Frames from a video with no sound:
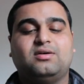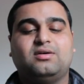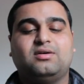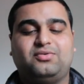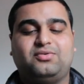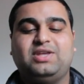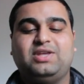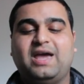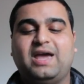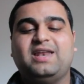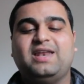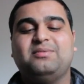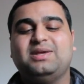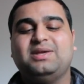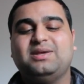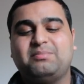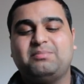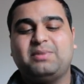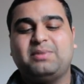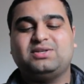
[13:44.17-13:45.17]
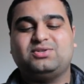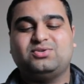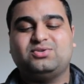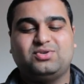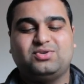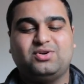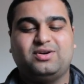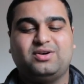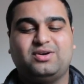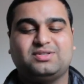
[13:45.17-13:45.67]
enemy by 2
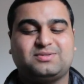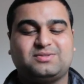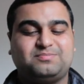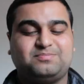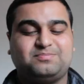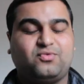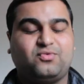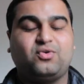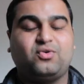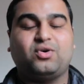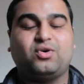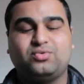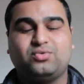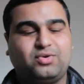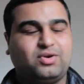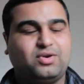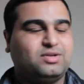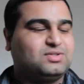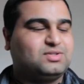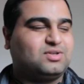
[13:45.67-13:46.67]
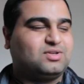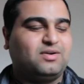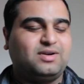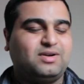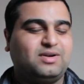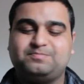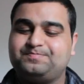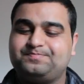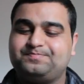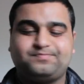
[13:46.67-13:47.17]
turns, for 2 turns, sorry.
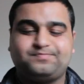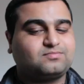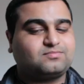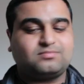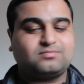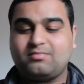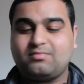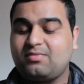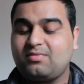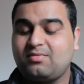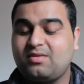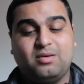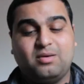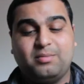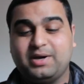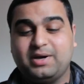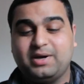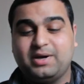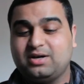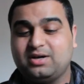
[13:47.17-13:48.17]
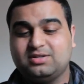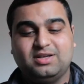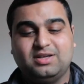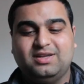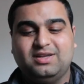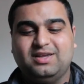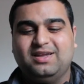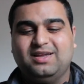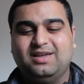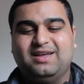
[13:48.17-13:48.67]
Oh my god.
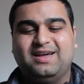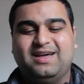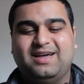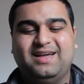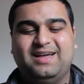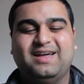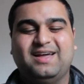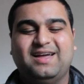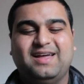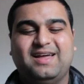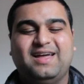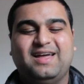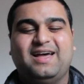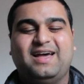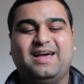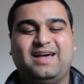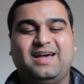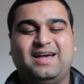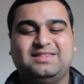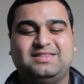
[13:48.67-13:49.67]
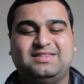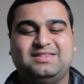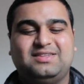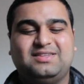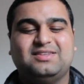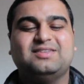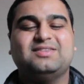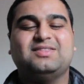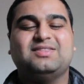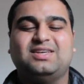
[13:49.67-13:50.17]
And
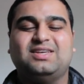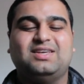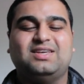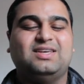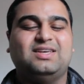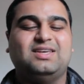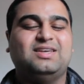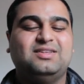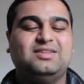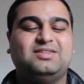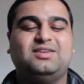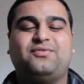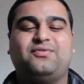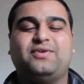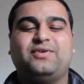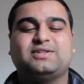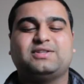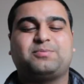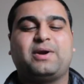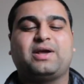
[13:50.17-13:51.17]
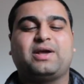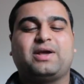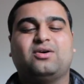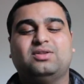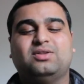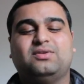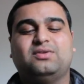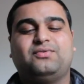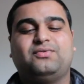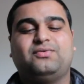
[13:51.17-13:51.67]
the defense break on
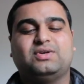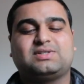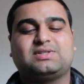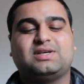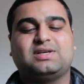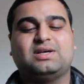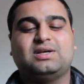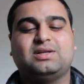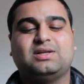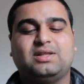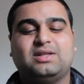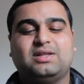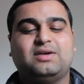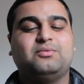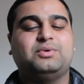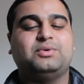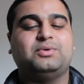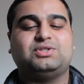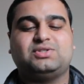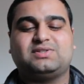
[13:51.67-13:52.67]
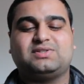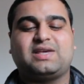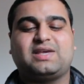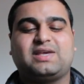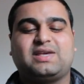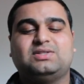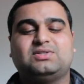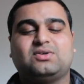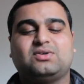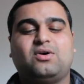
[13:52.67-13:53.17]
the first skill, which
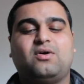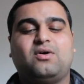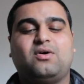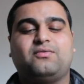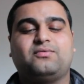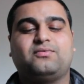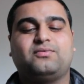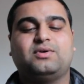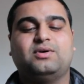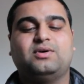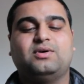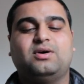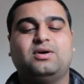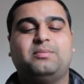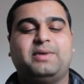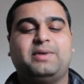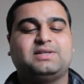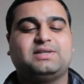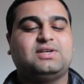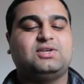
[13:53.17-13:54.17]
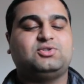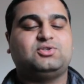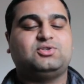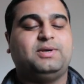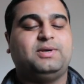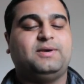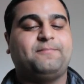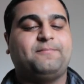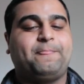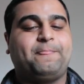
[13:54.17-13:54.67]
scales off max
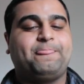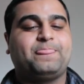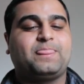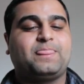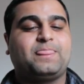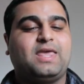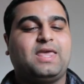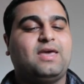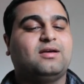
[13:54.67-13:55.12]
HP. Yeah,